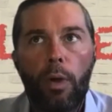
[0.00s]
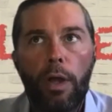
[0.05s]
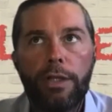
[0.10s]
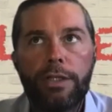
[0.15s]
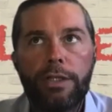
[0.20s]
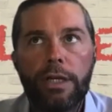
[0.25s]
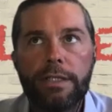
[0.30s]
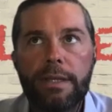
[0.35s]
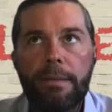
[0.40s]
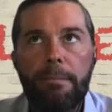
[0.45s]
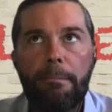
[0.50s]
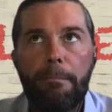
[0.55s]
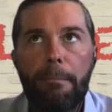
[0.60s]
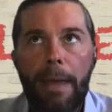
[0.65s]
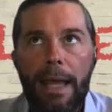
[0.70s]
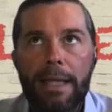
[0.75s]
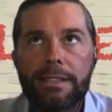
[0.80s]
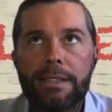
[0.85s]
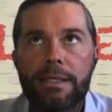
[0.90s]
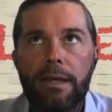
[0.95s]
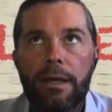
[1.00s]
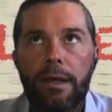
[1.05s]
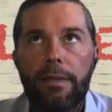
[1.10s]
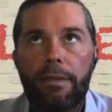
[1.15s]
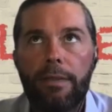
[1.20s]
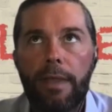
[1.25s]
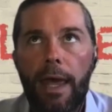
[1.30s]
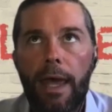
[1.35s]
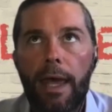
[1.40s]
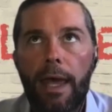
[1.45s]
does it
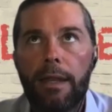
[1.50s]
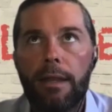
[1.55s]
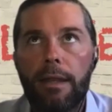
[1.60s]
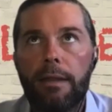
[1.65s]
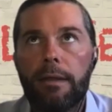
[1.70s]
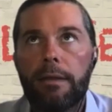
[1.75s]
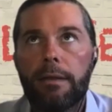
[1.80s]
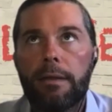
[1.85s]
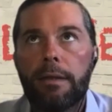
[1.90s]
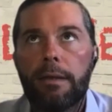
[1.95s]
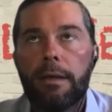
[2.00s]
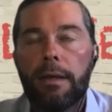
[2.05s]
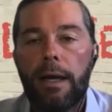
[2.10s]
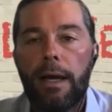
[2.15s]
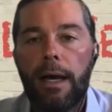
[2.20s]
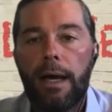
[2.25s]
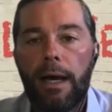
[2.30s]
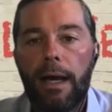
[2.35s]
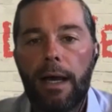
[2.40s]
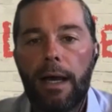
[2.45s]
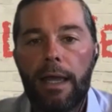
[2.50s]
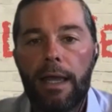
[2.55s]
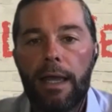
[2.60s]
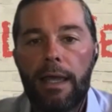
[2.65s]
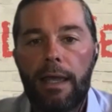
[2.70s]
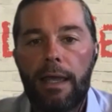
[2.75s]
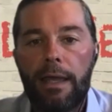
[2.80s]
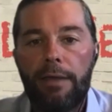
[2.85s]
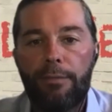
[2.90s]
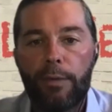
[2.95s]
matter then
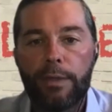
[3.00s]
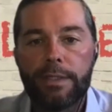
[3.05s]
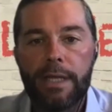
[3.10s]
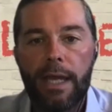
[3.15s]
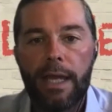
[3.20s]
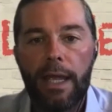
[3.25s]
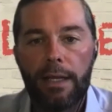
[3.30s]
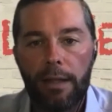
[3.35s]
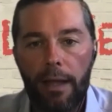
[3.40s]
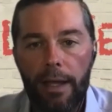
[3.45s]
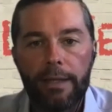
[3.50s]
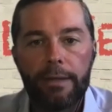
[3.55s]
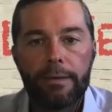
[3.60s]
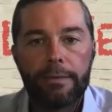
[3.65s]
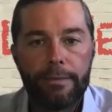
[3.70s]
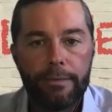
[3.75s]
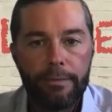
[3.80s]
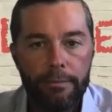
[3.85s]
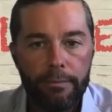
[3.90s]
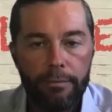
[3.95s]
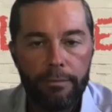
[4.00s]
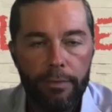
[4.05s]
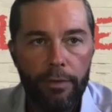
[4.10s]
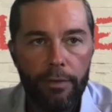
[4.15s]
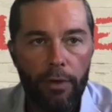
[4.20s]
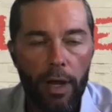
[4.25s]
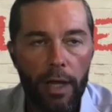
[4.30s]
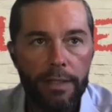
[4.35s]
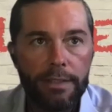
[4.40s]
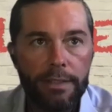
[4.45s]
if we're saying like there
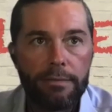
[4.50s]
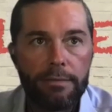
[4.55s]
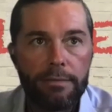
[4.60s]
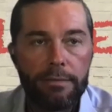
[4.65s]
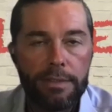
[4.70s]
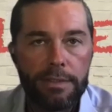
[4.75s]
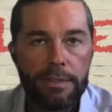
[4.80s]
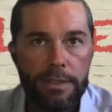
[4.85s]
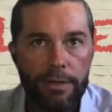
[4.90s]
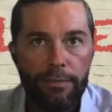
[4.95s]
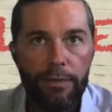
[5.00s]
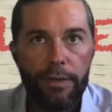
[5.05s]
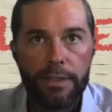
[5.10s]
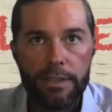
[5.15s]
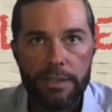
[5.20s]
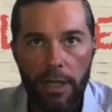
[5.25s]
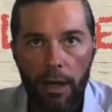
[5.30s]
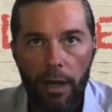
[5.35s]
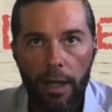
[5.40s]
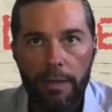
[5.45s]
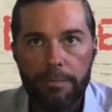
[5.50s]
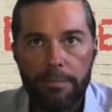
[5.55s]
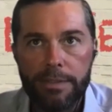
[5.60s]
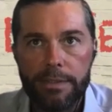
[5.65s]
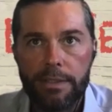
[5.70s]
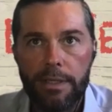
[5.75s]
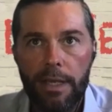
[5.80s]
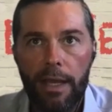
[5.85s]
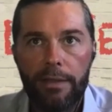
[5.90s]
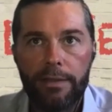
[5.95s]
are different
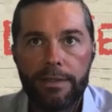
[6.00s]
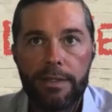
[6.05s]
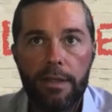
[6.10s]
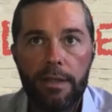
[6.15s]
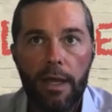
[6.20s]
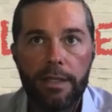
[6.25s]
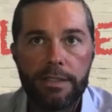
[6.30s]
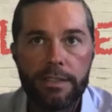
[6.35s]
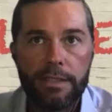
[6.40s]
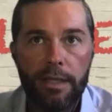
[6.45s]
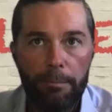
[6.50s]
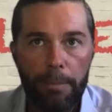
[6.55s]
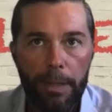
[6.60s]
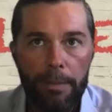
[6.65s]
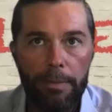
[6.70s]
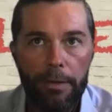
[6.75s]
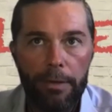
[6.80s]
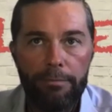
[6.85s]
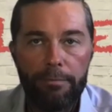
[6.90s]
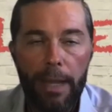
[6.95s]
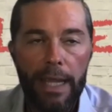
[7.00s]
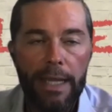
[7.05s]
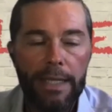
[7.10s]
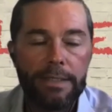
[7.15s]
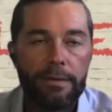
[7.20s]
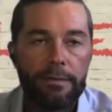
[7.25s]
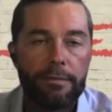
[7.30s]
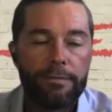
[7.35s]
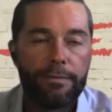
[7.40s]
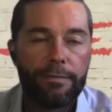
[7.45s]
types and some people have made
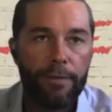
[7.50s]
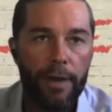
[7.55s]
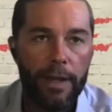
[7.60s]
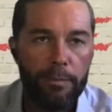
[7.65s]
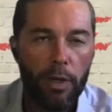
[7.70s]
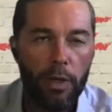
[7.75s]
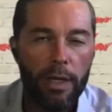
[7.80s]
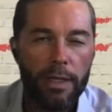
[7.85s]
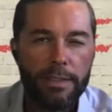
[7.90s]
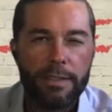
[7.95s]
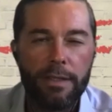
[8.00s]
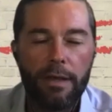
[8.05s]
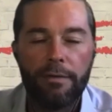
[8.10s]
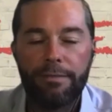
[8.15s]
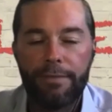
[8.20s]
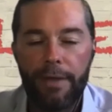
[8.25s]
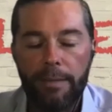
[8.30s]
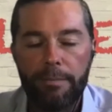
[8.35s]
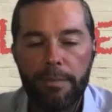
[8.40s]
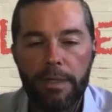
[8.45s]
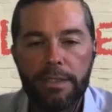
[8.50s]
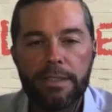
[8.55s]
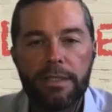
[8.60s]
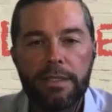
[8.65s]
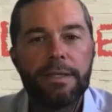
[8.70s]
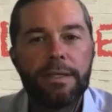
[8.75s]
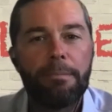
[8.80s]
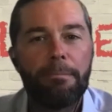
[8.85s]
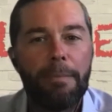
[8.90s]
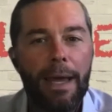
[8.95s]
frameworks that are famous,
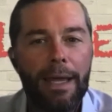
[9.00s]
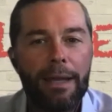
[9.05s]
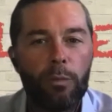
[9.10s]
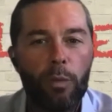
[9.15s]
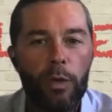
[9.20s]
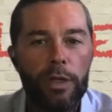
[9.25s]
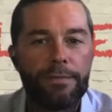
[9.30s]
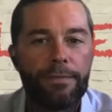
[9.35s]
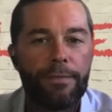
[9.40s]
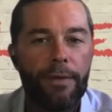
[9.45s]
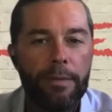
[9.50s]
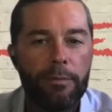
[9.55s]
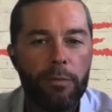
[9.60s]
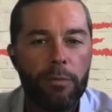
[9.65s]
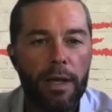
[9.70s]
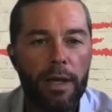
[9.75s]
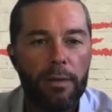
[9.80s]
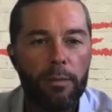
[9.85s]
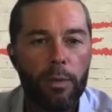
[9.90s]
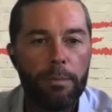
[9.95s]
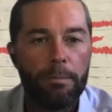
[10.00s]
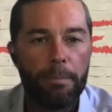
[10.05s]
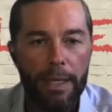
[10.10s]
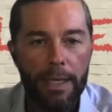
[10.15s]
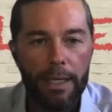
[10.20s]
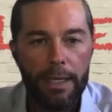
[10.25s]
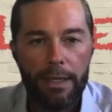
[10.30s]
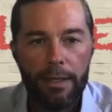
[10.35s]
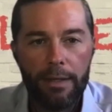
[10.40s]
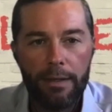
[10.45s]
does it matter which framework we
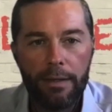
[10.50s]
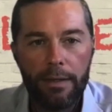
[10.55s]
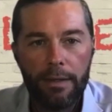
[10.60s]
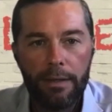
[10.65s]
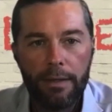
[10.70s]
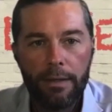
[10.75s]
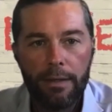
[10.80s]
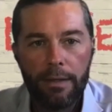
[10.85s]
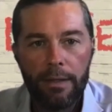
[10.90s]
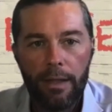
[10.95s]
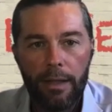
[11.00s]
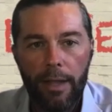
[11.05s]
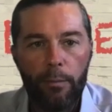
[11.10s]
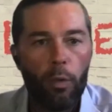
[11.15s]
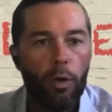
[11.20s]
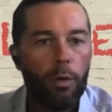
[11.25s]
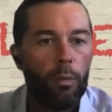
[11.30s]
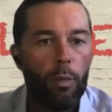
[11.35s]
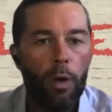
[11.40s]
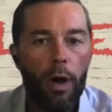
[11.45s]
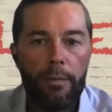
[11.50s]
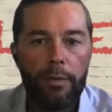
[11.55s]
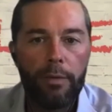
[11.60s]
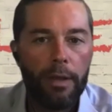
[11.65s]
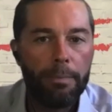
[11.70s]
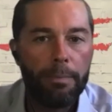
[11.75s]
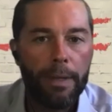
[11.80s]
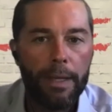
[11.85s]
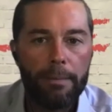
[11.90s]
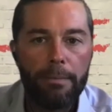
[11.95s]
pick? Like why
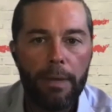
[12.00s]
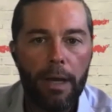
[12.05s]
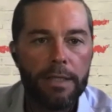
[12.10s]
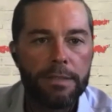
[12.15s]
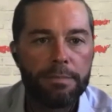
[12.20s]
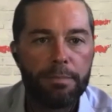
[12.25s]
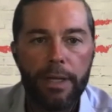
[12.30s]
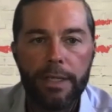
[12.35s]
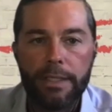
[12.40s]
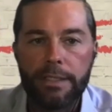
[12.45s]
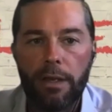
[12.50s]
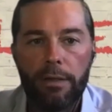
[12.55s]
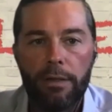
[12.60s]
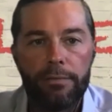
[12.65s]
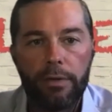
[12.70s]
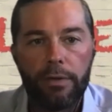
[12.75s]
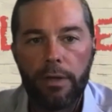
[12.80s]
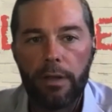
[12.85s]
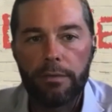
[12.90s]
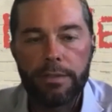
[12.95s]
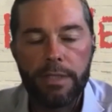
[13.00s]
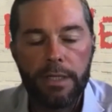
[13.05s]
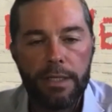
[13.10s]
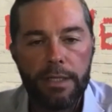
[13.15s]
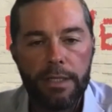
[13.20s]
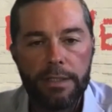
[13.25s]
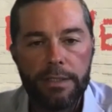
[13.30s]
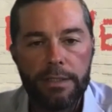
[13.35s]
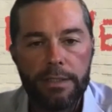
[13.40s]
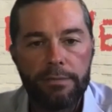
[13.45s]
would I pick Myers-Briggs over an
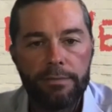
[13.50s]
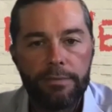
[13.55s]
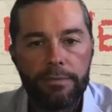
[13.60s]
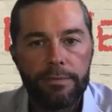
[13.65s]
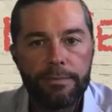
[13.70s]
alternative?